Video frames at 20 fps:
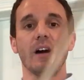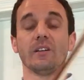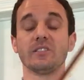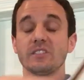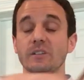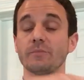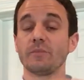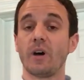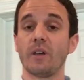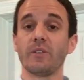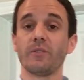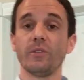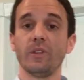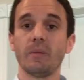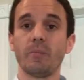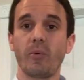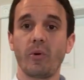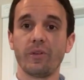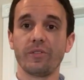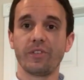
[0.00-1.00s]
Some other really
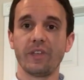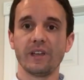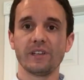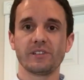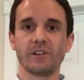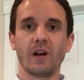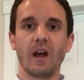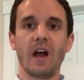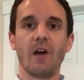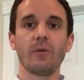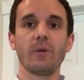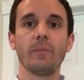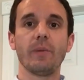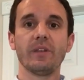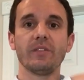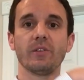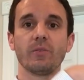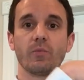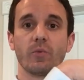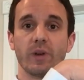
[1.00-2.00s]
important things are how we
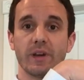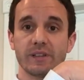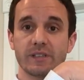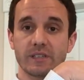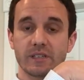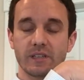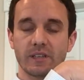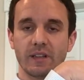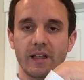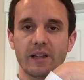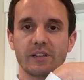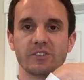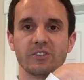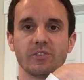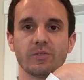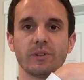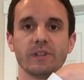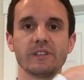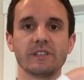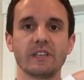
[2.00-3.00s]
bend the wrist. A lot of
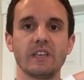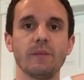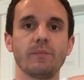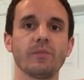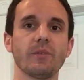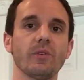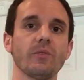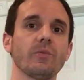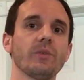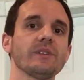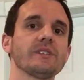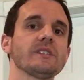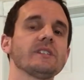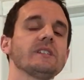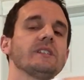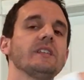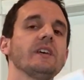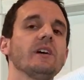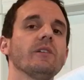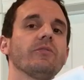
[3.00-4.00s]
students keep their wrist
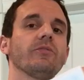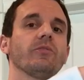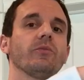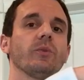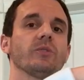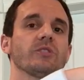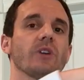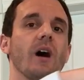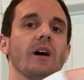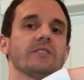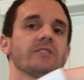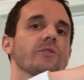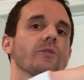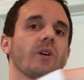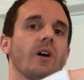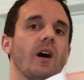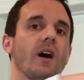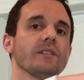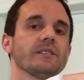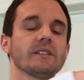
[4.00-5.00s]
stiff, which also
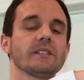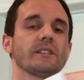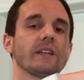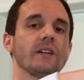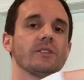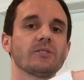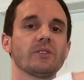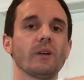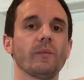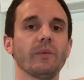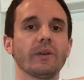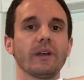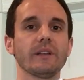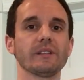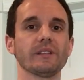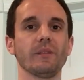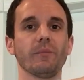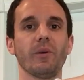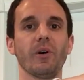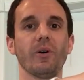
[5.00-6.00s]
causes tension up
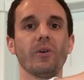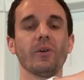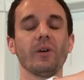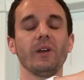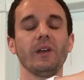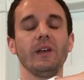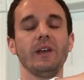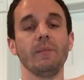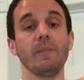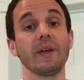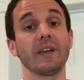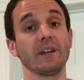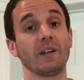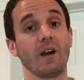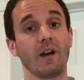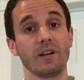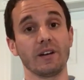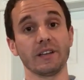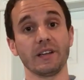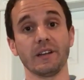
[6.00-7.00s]
against the bow, making it
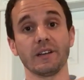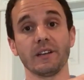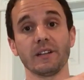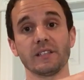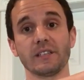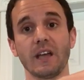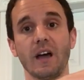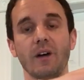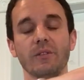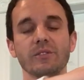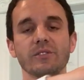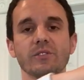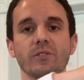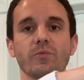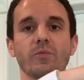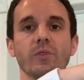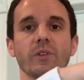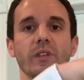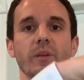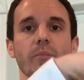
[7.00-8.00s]
hard to get a good sound. So
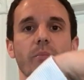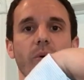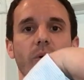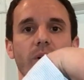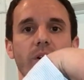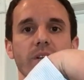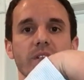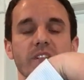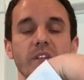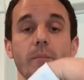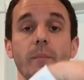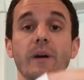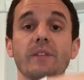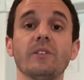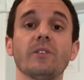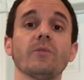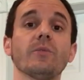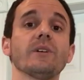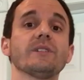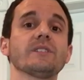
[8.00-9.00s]
really important to bend
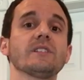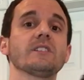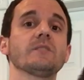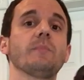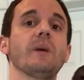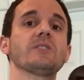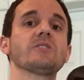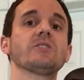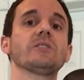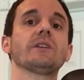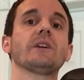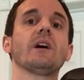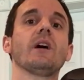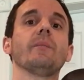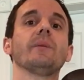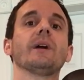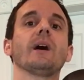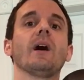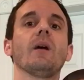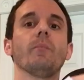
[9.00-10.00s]
the wrist, especially
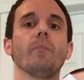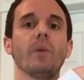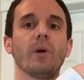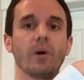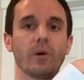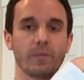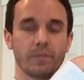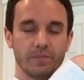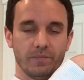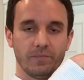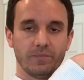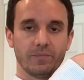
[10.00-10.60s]
coming up bow.